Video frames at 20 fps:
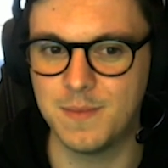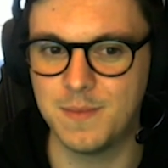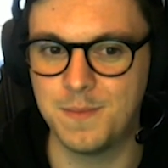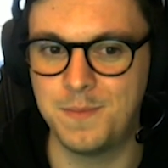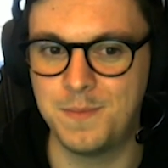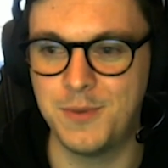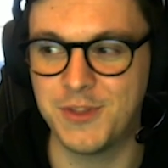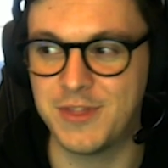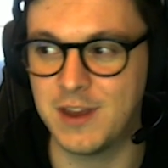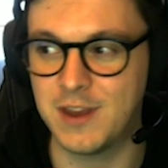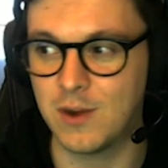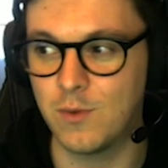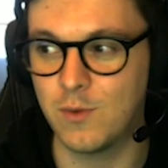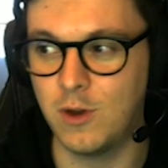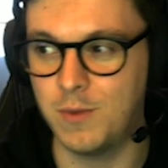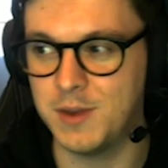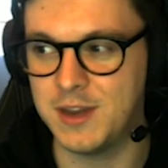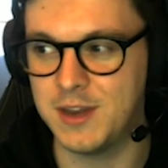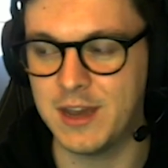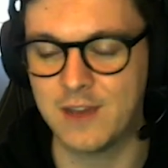but there will
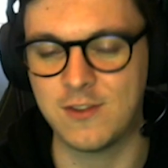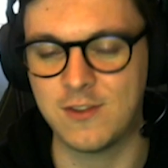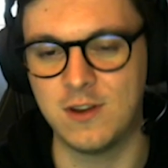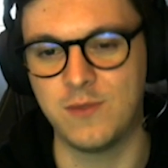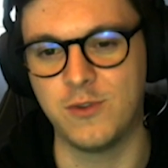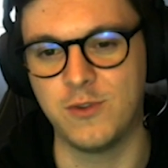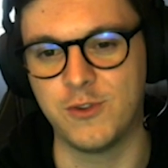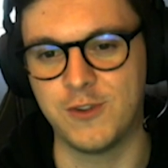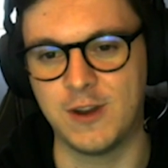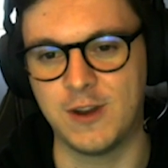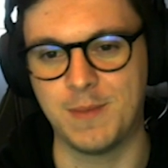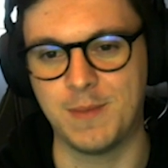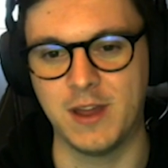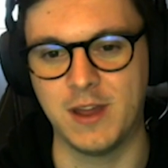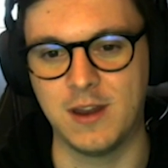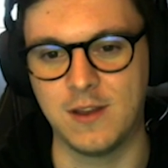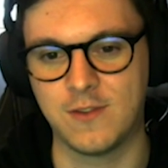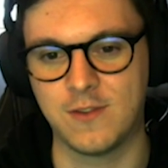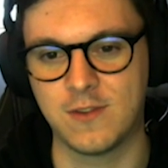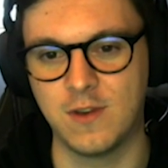be decks in the future that play
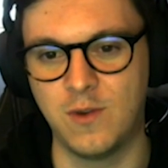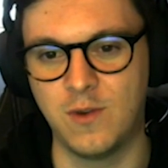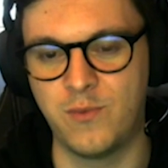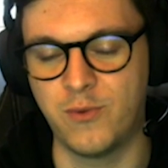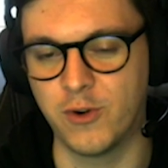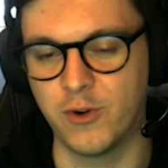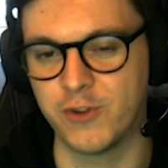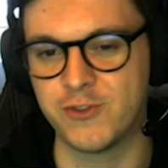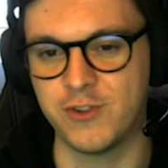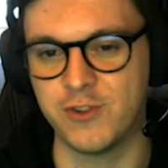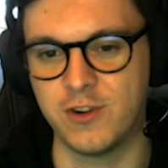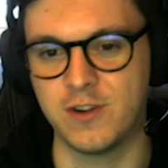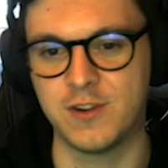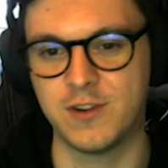this, for sure.